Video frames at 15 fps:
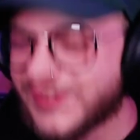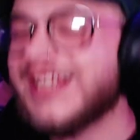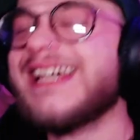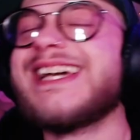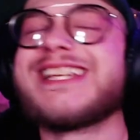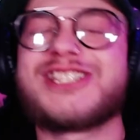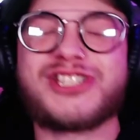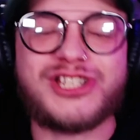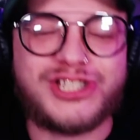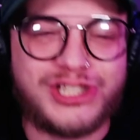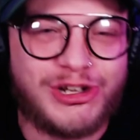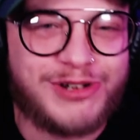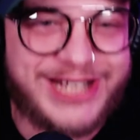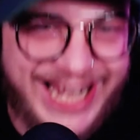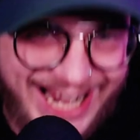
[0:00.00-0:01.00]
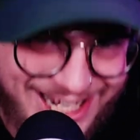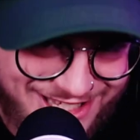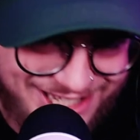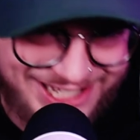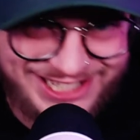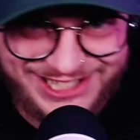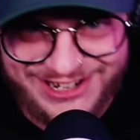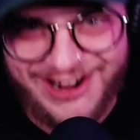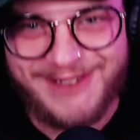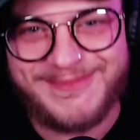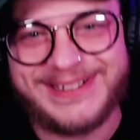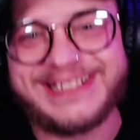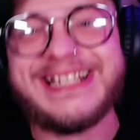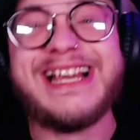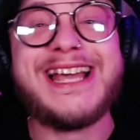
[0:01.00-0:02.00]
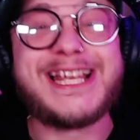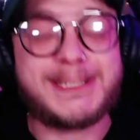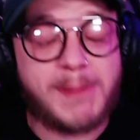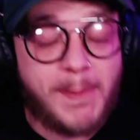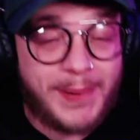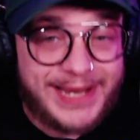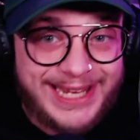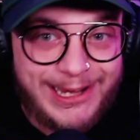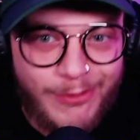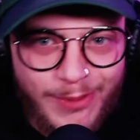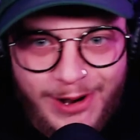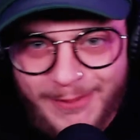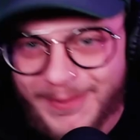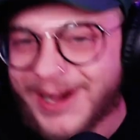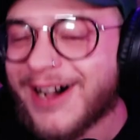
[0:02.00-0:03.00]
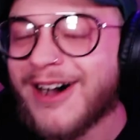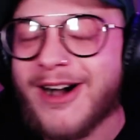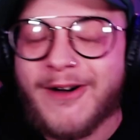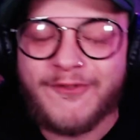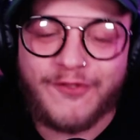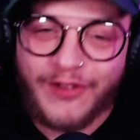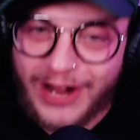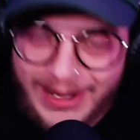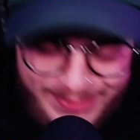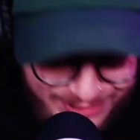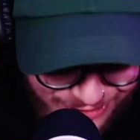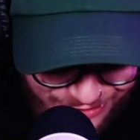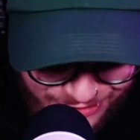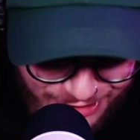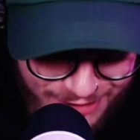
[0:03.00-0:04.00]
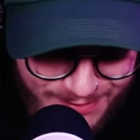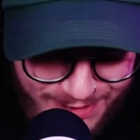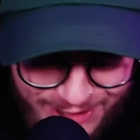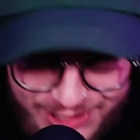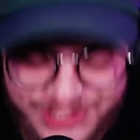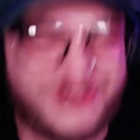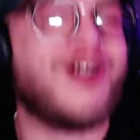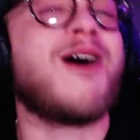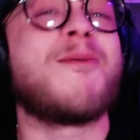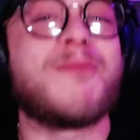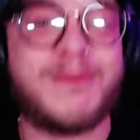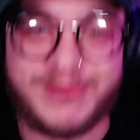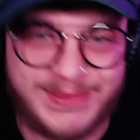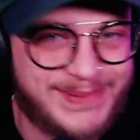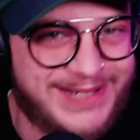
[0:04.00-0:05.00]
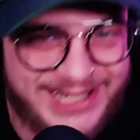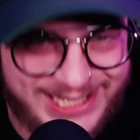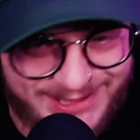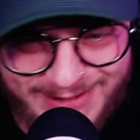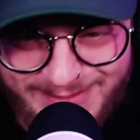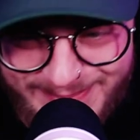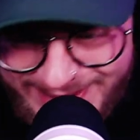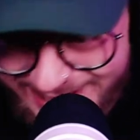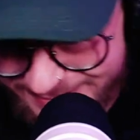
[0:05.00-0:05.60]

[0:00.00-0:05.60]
It's just so catchy, do you know what I mean? It's from my earworm. I'm vibing so much. Yo, I'm spinning this one back,